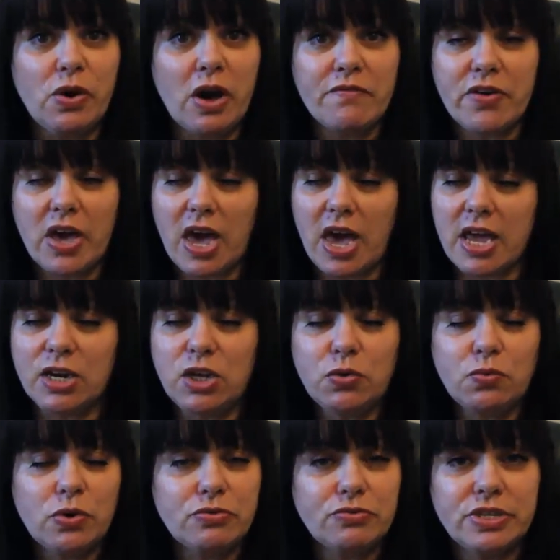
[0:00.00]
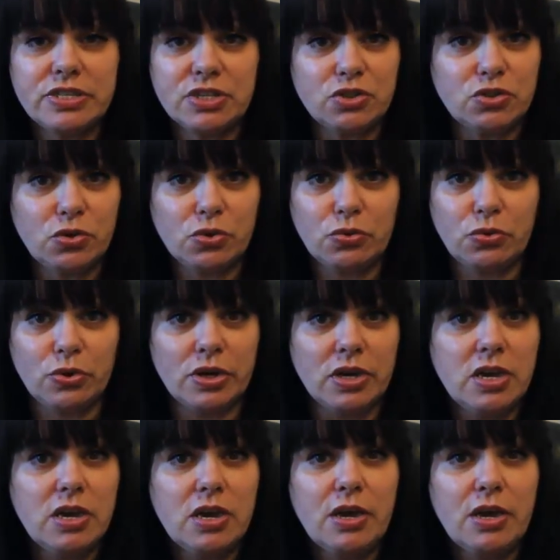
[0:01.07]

have any worries at all